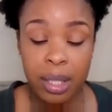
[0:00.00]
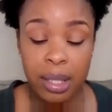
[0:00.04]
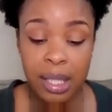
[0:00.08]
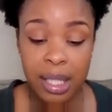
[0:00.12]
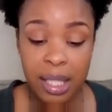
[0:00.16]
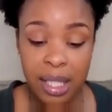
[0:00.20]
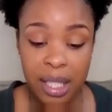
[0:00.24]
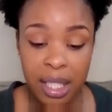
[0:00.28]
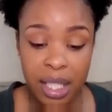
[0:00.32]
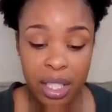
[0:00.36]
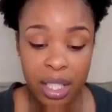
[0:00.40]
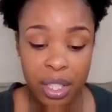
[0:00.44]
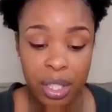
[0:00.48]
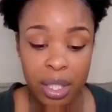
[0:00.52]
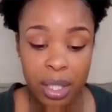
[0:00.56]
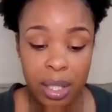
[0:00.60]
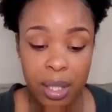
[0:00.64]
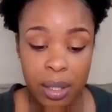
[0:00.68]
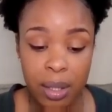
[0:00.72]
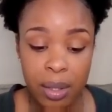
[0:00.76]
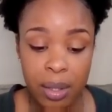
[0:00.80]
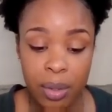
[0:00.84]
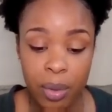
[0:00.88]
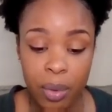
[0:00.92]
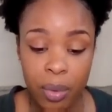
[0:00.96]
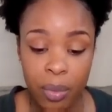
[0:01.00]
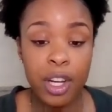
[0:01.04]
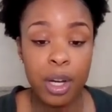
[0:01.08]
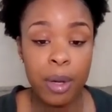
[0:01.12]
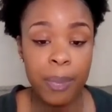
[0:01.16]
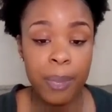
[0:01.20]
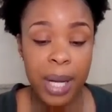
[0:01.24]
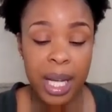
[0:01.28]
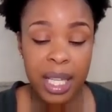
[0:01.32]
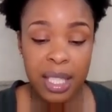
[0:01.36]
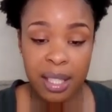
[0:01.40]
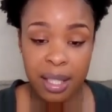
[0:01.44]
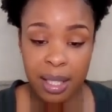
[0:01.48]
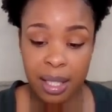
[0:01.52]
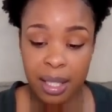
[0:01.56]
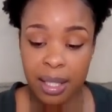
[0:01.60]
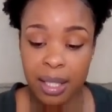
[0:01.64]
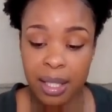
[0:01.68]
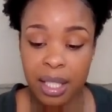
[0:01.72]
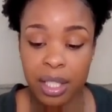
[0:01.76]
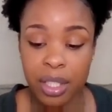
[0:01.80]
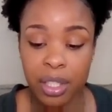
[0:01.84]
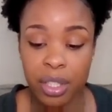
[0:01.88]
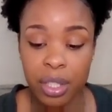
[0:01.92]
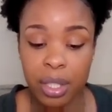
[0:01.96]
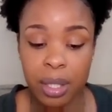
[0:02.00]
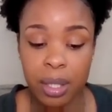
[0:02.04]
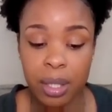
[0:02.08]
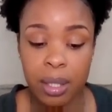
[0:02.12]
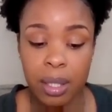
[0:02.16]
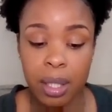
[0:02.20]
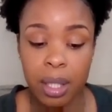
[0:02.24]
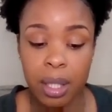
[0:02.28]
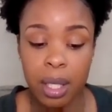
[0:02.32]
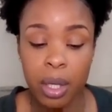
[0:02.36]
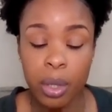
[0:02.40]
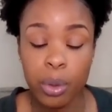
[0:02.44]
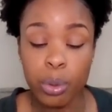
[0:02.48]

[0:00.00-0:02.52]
decisions, fear-based decisions,